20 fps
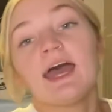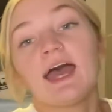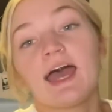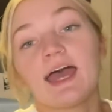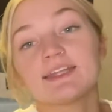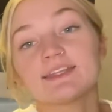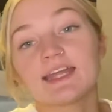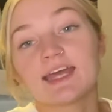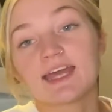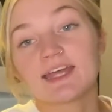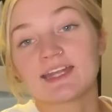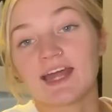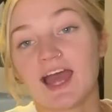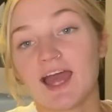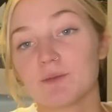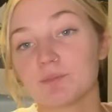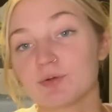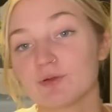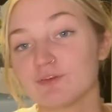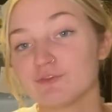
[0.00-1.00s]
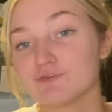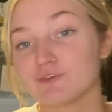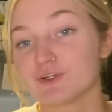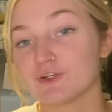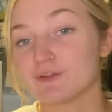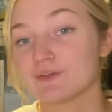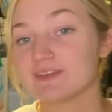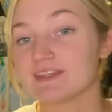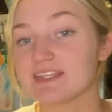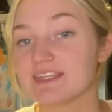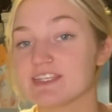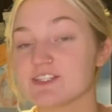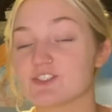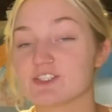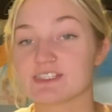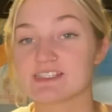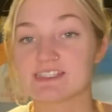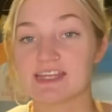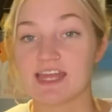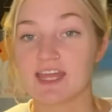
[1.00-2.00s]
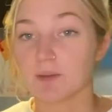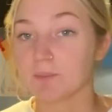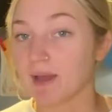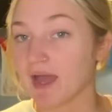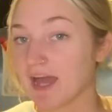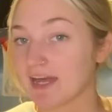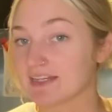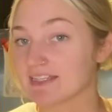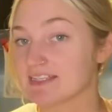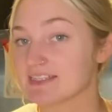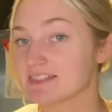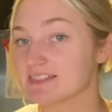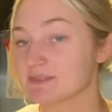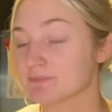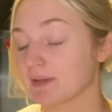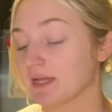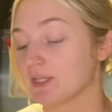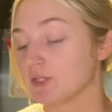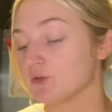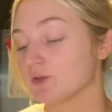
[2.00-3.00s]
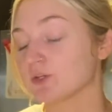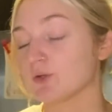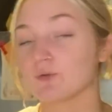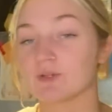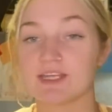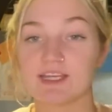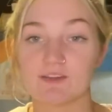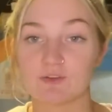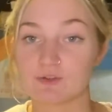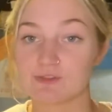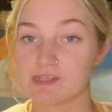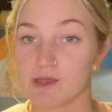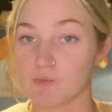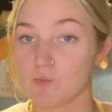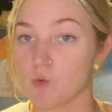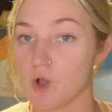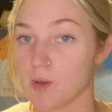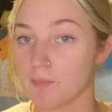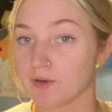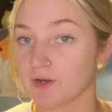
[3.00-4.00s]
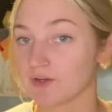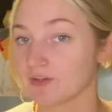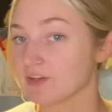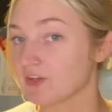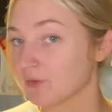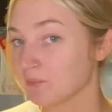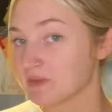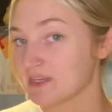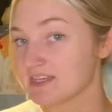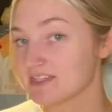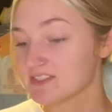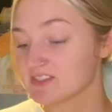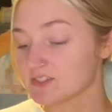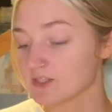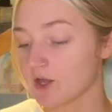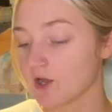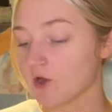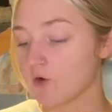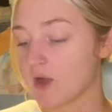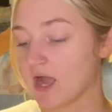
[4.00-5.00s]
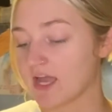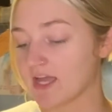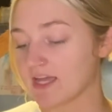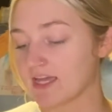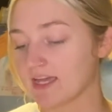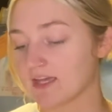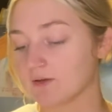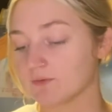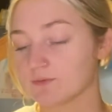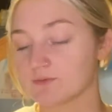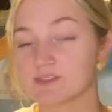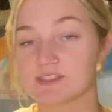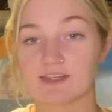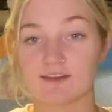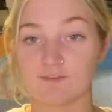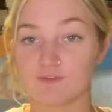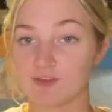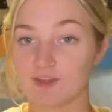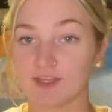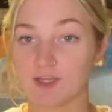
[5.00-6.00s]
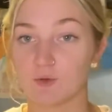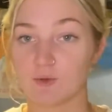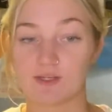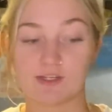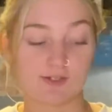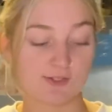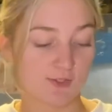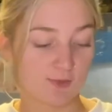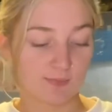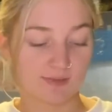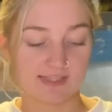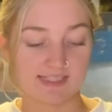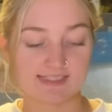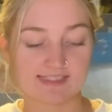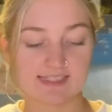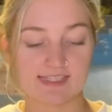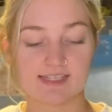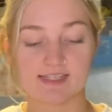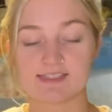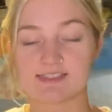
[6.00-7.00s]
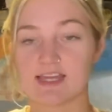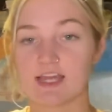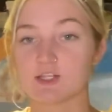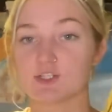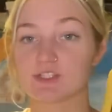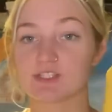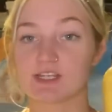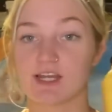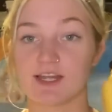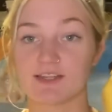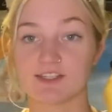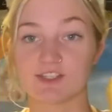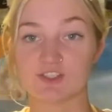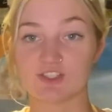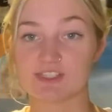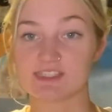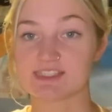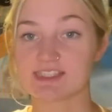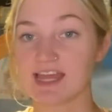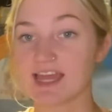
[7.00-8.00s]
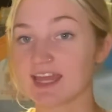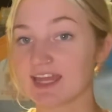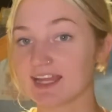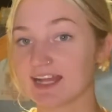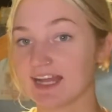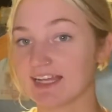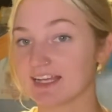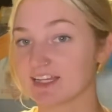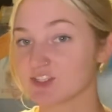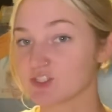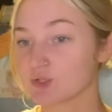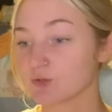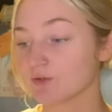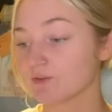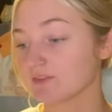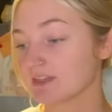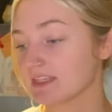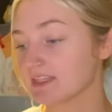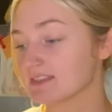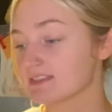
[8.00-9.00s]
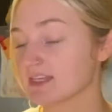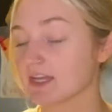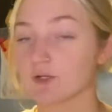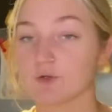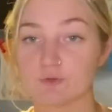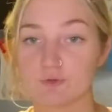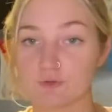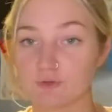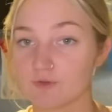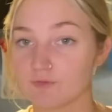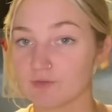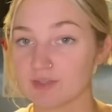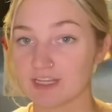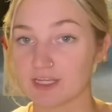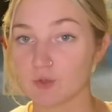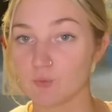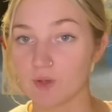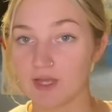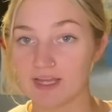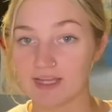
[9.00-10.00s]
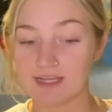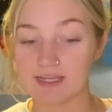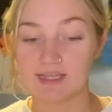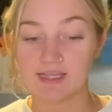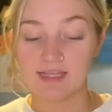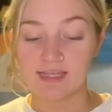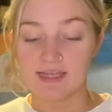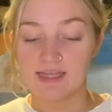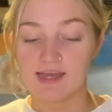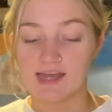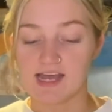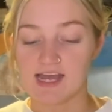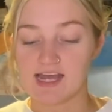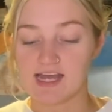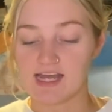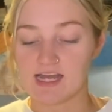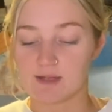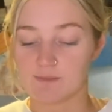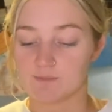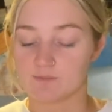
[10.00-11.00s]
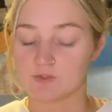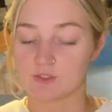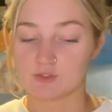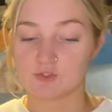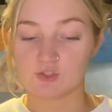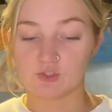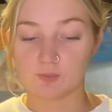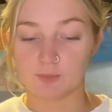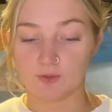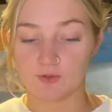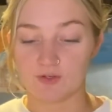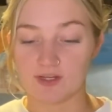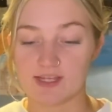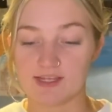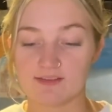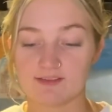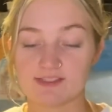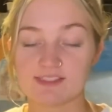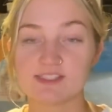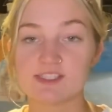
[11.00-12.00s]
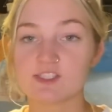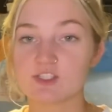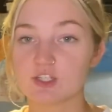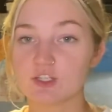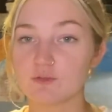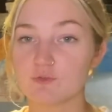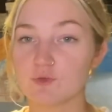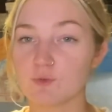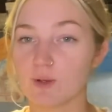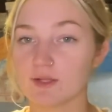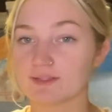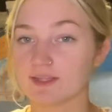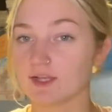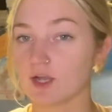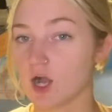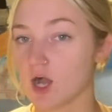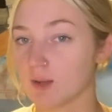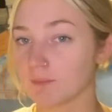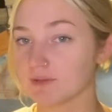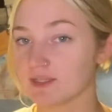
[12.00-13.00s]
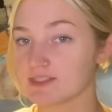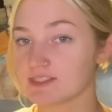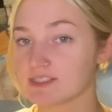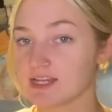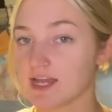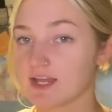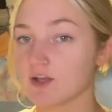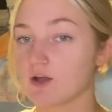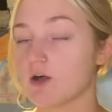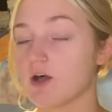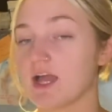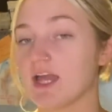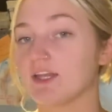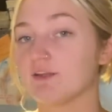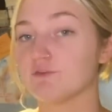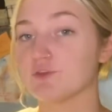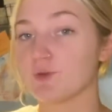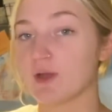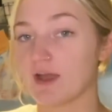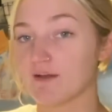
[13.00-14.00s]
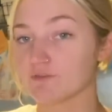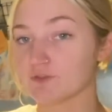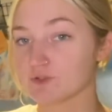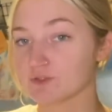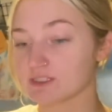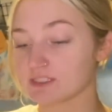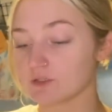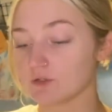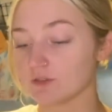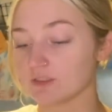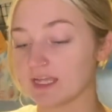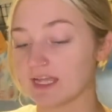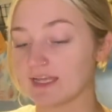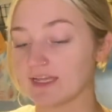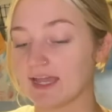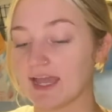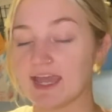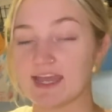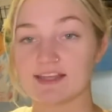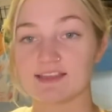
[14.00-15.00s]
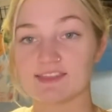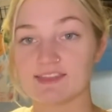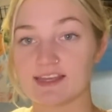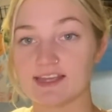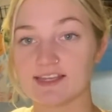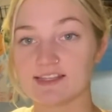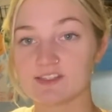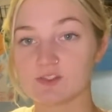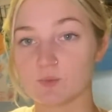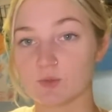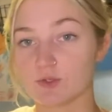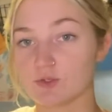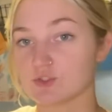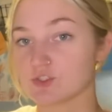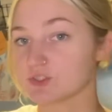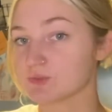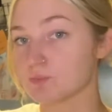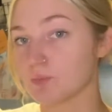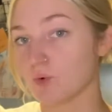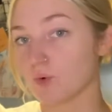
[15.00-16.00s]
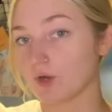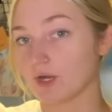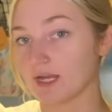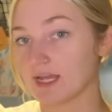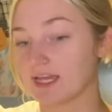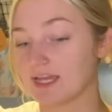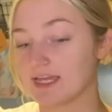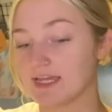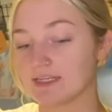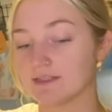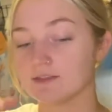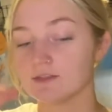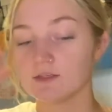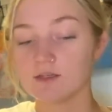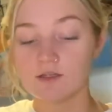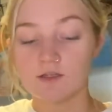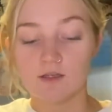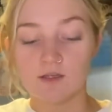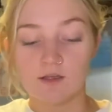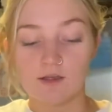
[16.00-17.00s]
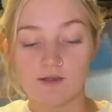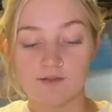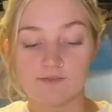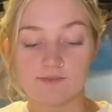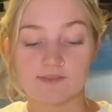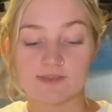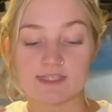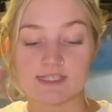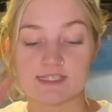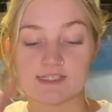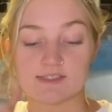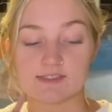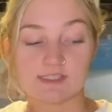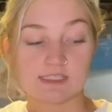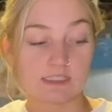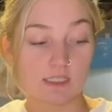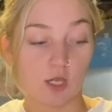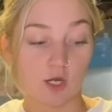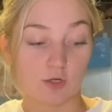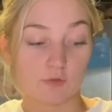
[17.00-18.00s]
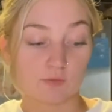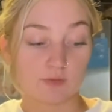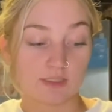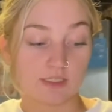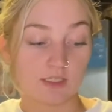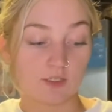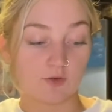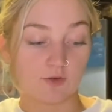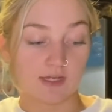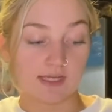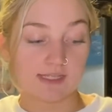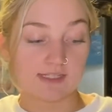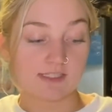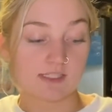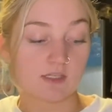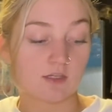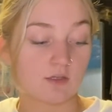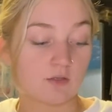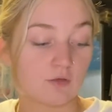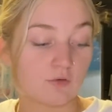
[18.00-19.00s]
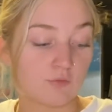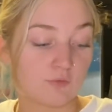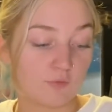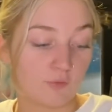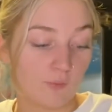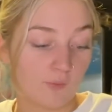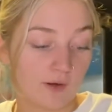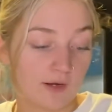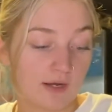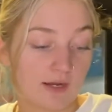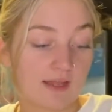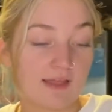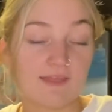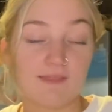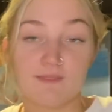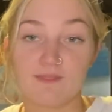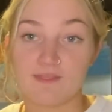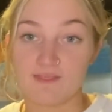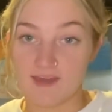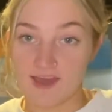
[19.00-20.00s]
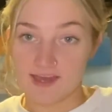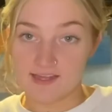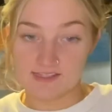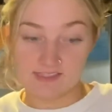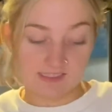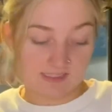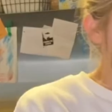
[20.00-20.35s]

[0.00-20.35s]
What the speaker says: And then I prefer the just egg patties, but you can only get those at Walmart near me, so I didn't feel like going to 2 places. I just got the just egg. I get 2 of these. I go through them really quick. They're super great. This is good if you want like omelet style, and if you have those little like egg things where you just pour it in, these are really great for that.